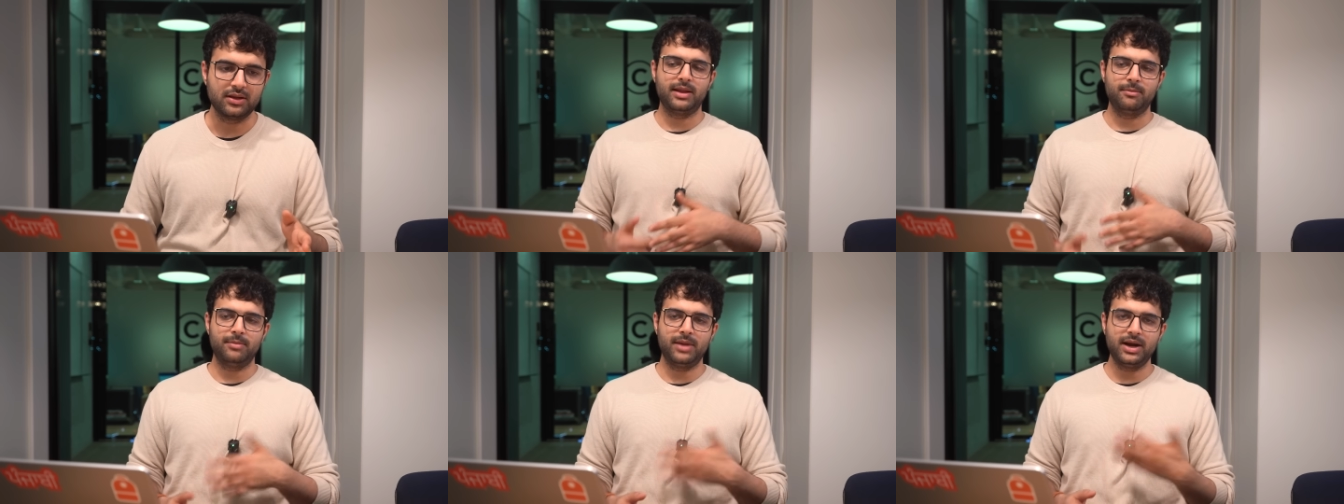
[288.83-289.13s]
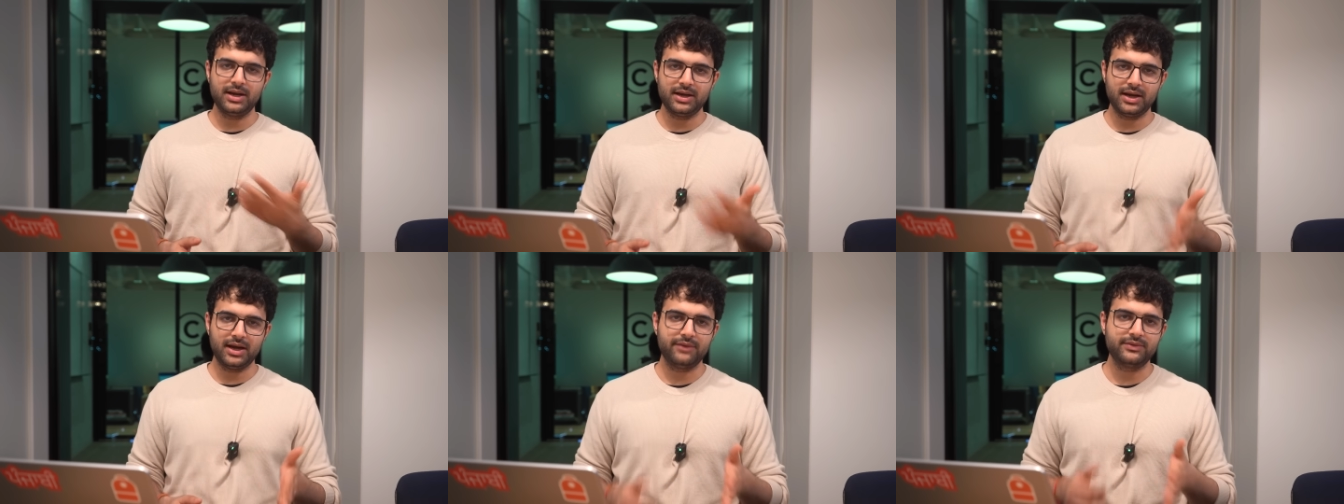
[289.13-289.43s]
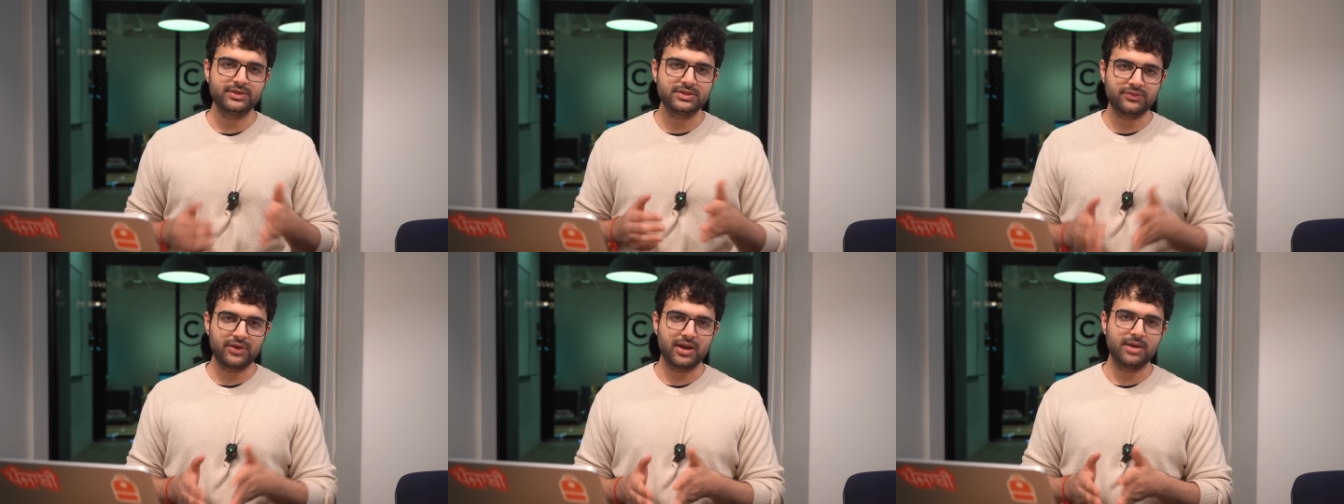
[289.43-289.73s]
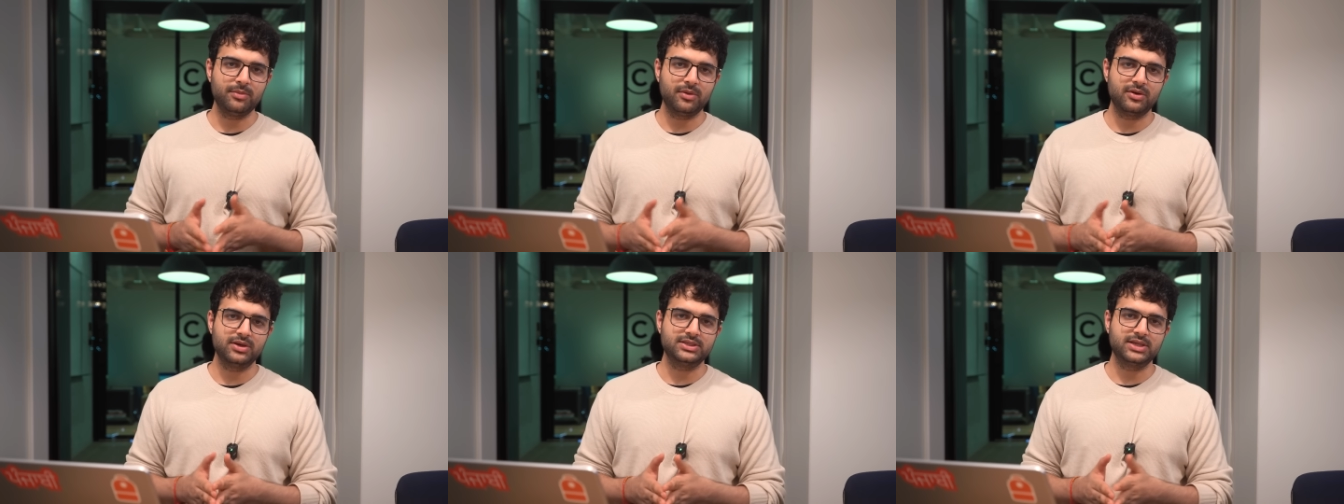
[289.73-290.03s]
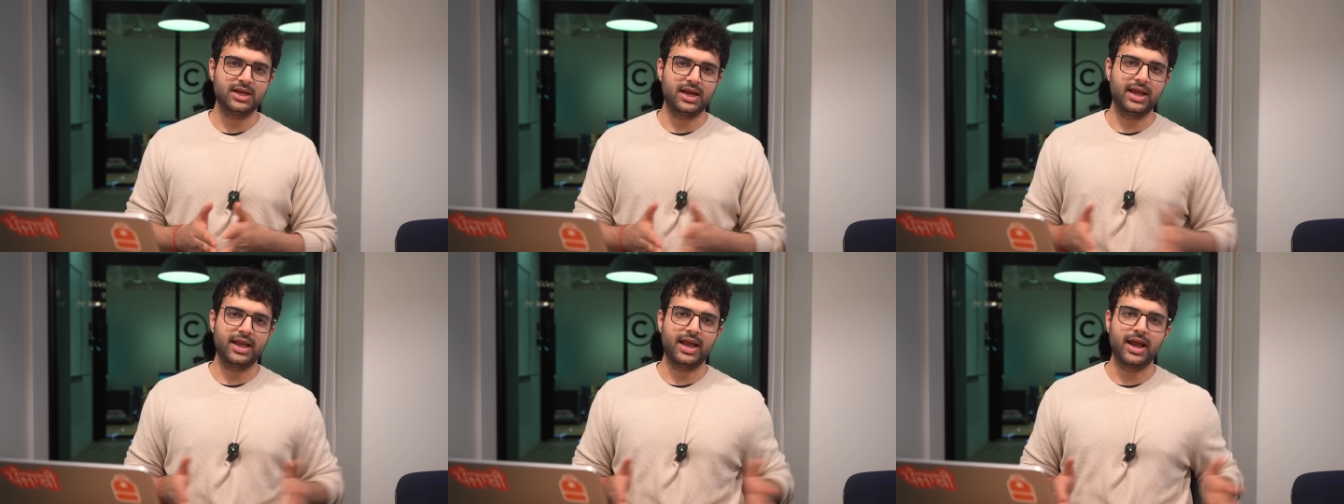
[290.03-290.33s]
But it was fun
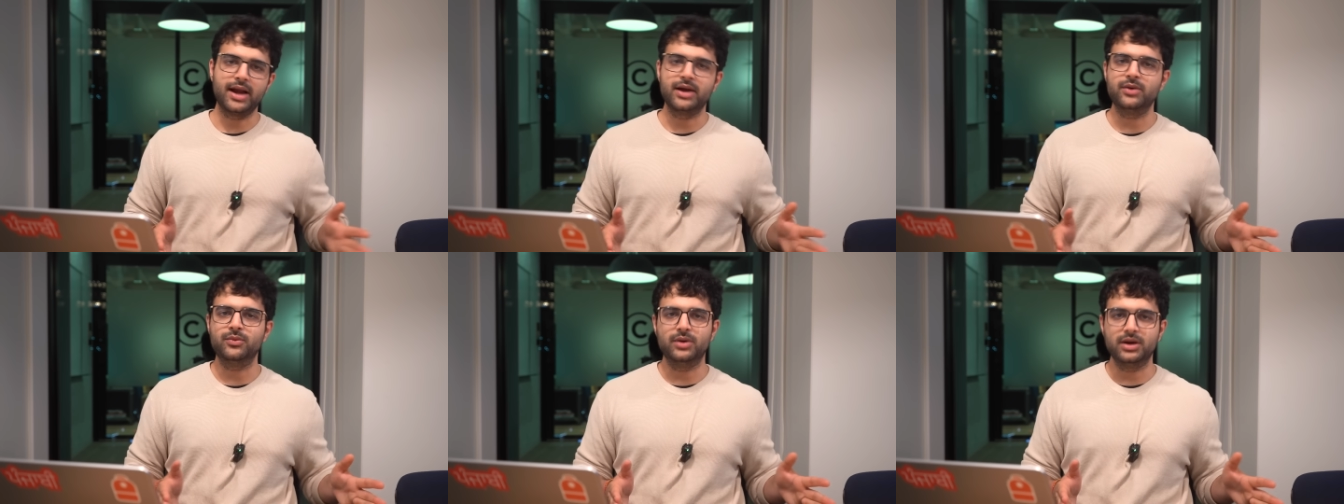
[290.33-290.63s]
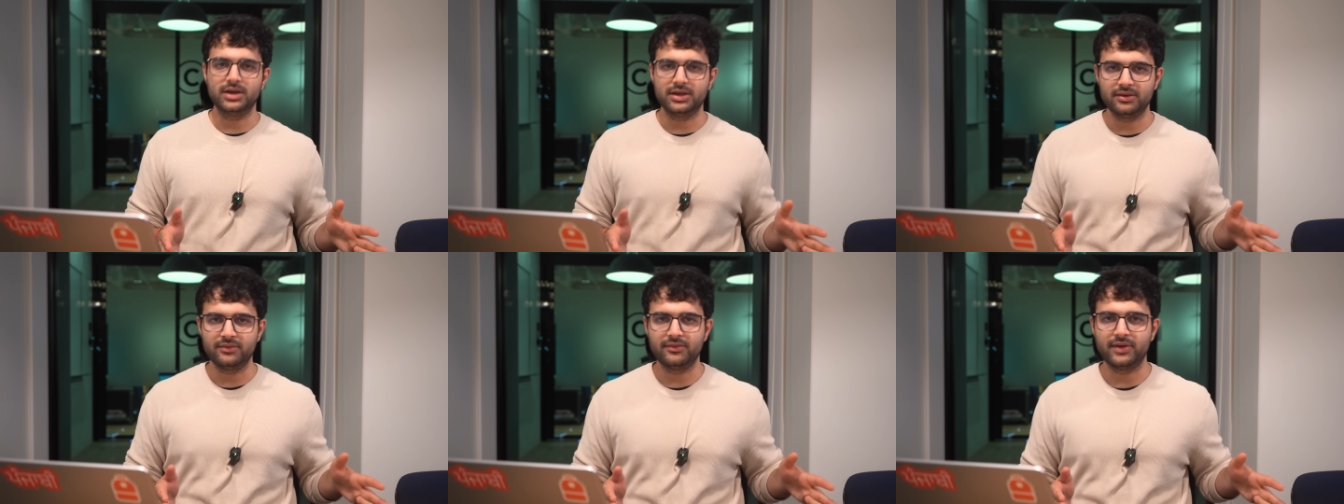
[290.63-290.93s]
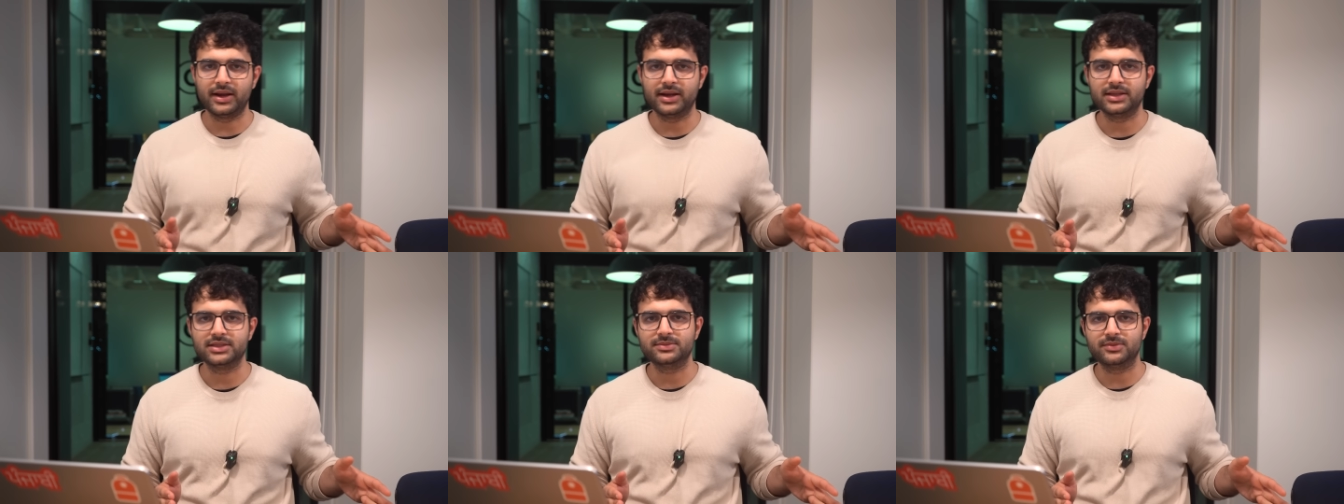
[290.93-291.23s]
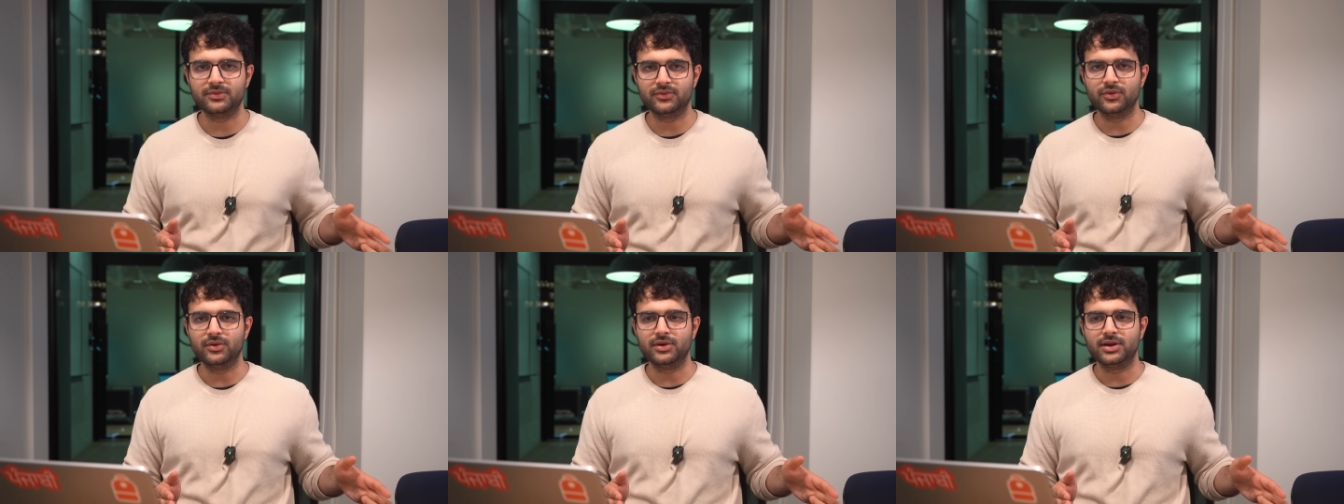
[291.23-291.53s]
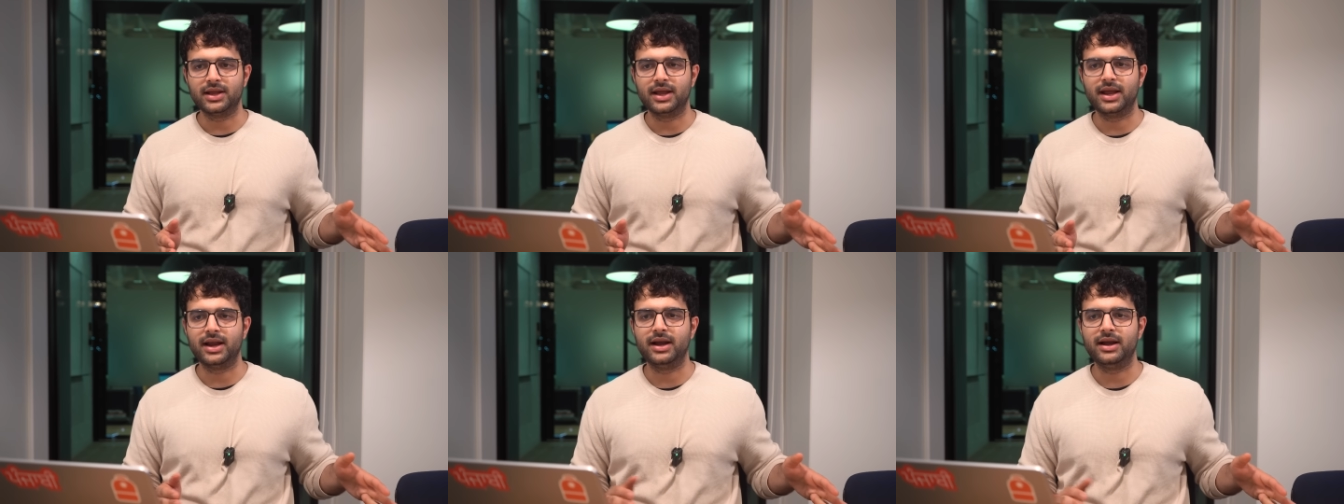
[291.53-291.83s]
because I had worked in finance before,
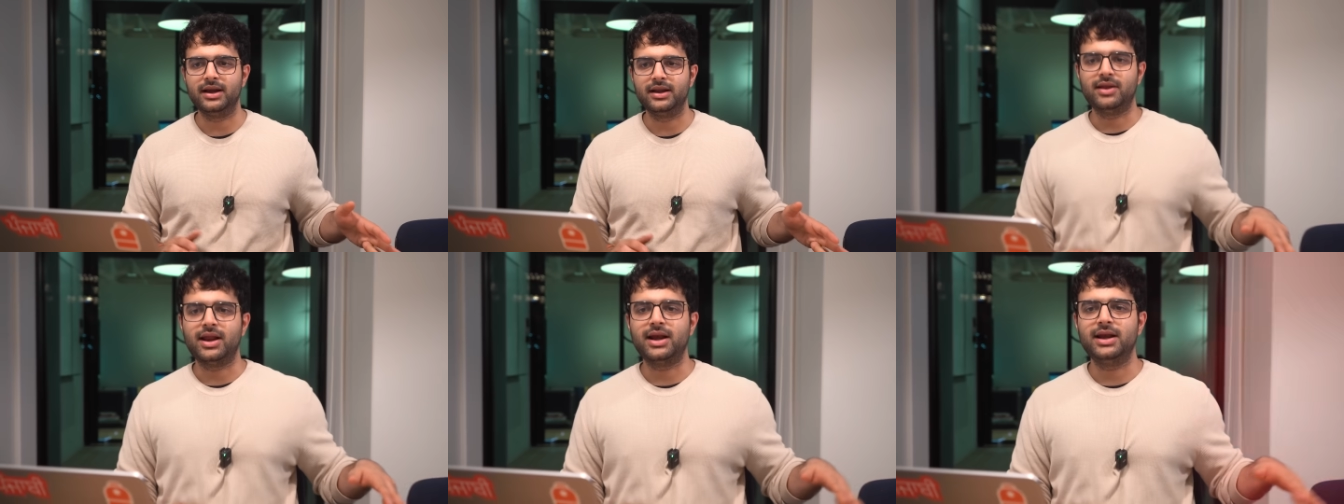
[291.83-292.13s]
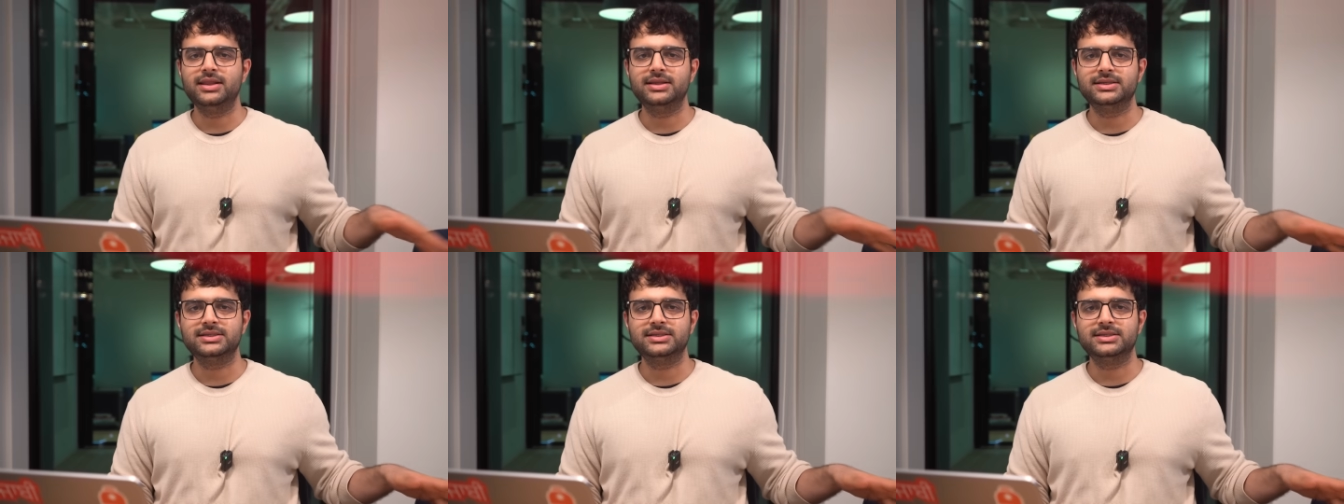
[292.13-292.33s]
and frankly,